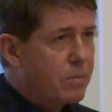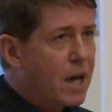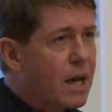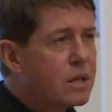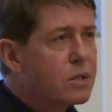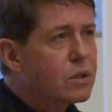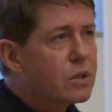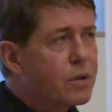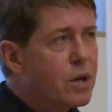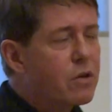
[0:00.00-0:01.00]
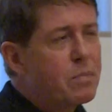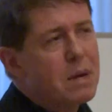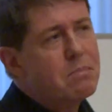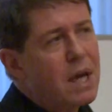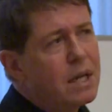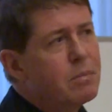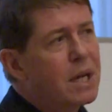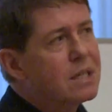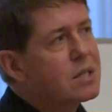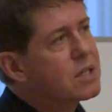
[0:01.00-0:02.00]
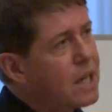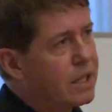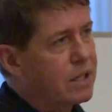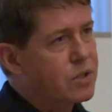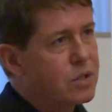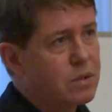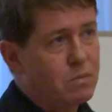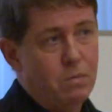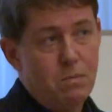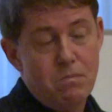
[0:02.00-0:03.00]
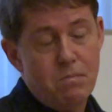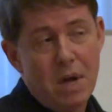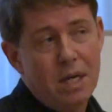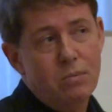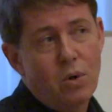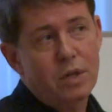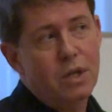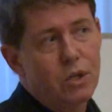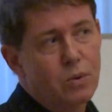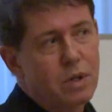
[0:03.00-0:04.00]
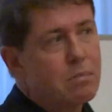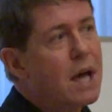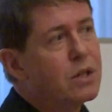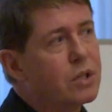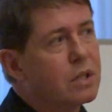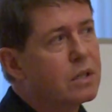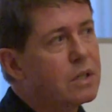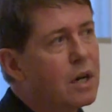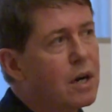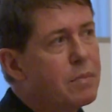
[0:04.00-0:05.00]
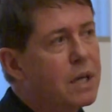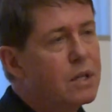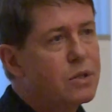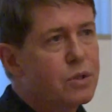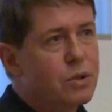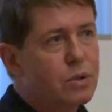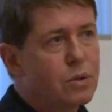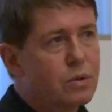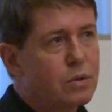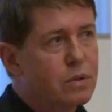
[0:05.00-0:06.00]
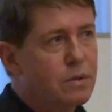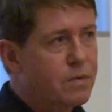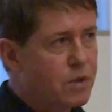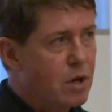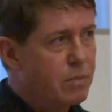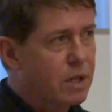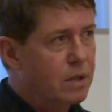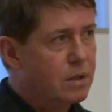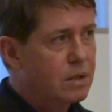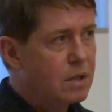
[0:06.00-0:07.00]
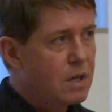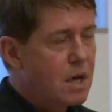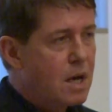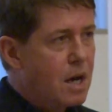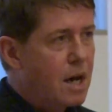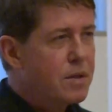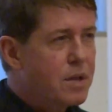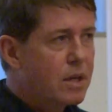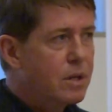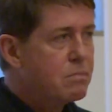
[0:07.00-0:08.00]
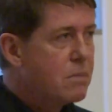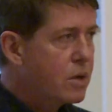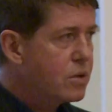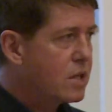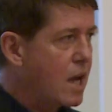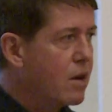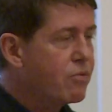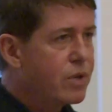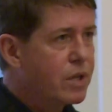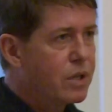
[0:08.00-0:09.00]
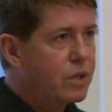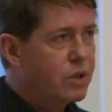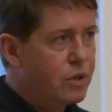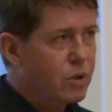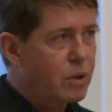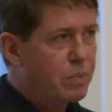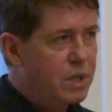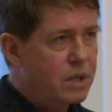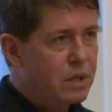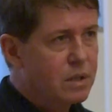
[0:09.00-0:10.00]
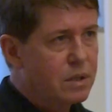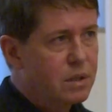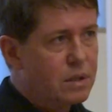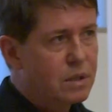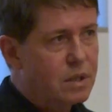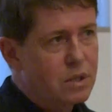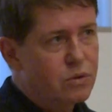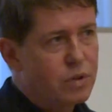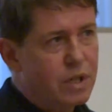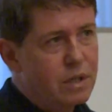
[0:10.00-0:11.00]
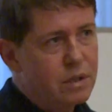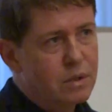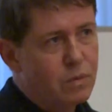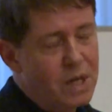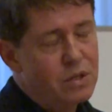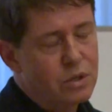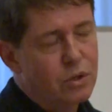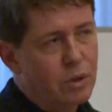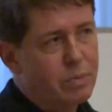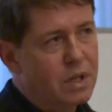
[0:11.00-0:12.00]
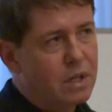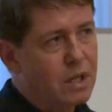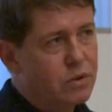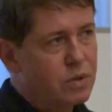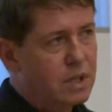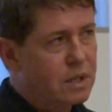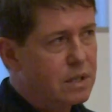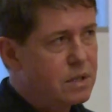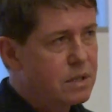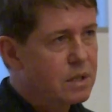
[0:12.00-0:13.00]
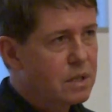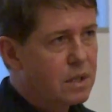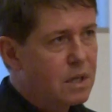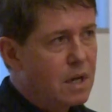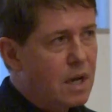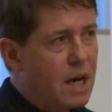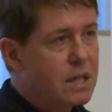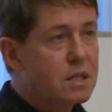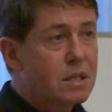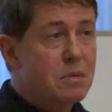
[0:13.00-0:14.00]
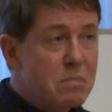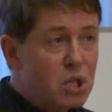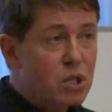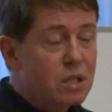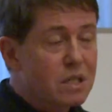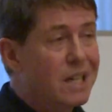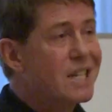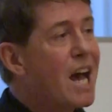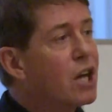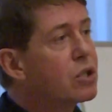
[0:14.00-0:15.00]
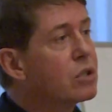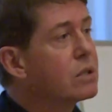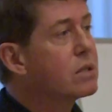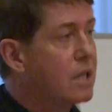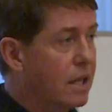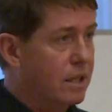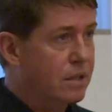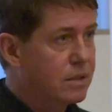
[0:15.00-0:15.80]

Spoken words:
And there have been many, many studies, many more than you would imagine, into the phenomenon. I think most every European country, Western European country at least, has commissioned a national study.